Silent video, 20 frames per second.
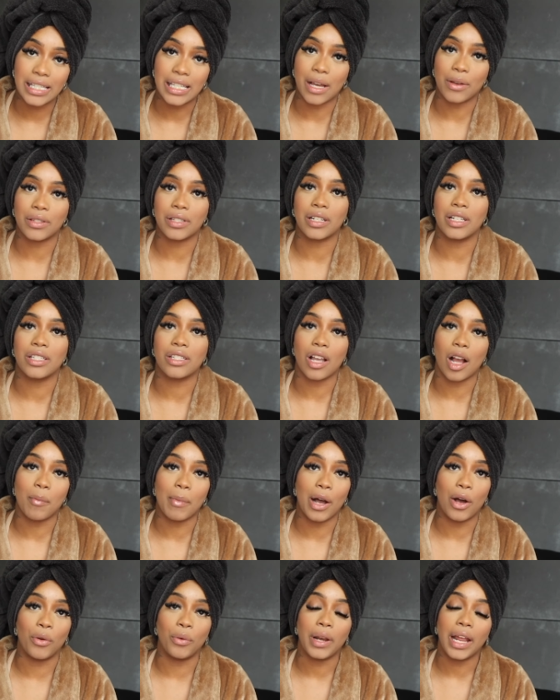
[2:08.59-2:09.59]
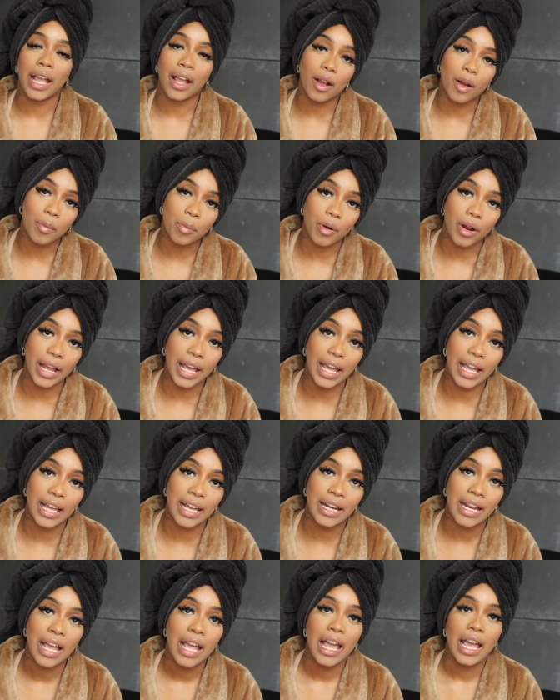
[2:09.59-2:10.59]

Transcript: I was gonna start my own hair brand.